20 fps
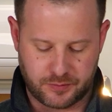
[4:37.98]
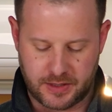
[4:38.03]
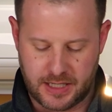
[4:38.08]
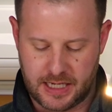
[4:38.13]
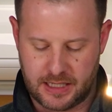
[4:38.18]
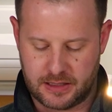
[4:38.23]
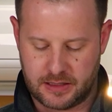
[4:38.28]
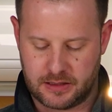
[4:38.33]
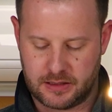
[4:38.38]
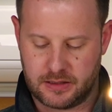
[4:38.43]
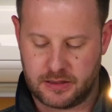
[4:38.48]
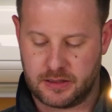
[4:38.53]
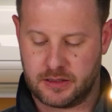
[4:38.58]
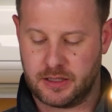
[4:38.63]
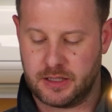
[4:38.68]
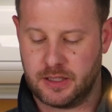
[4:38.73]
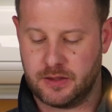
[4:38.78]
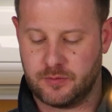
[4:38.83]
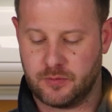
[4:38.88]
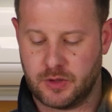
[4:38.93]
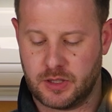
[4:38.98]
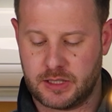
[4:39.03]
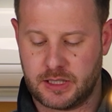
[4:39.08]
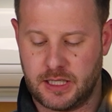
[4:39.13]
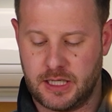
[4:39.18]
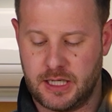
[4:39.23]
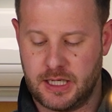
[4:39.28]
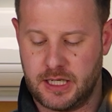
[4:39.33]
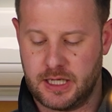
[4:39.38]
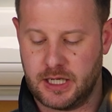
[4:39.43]
We're not gonna work
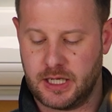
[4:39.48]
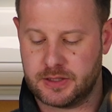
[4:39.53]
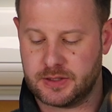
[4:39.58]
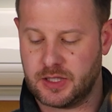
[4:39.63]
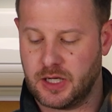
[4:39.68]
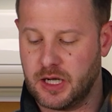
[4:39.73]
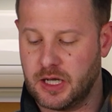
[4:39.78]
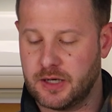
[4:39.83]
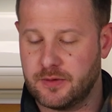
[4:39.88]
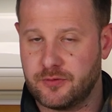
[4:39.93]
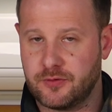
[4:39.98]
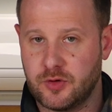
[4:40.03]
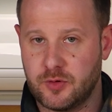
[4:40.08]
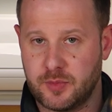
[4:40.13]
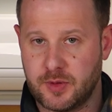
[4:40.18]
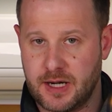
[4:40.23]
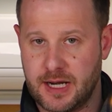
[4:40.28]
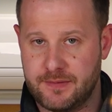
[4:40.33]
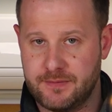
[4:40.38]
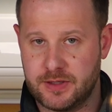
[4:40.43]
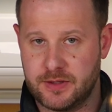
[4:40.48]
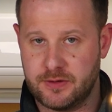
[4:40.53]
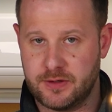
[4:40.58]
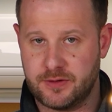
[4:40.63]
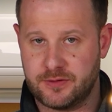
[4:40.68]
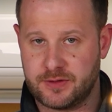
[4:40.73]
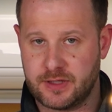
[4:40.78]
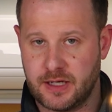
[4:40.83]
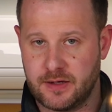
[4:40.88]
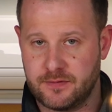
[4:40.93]
on a ton of super heavy duty
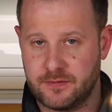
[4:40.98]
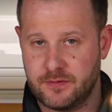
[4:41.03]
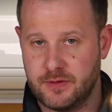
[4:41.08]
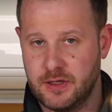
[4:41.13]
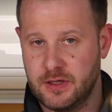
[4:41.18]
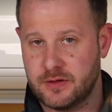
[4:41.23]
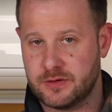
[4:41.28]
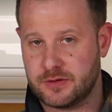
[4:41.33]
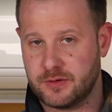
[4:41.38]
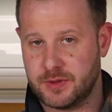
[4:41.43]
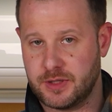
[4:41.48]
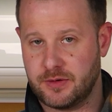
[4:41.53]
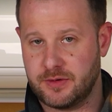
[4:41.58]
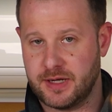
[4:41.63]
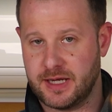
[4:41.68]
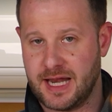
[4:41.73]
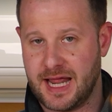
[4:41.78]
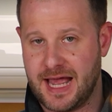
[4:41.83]
stuff, so we don't need